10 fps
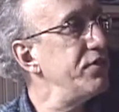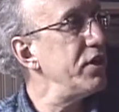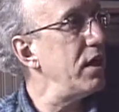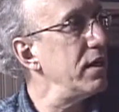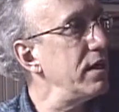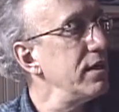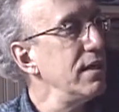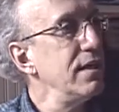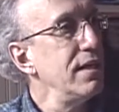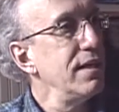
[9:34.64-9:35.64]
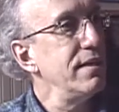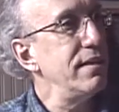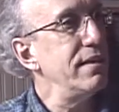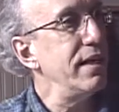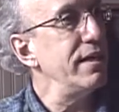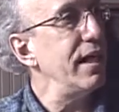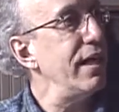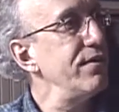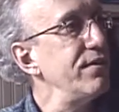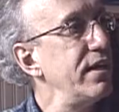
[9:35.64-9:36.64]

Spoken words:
junk that then has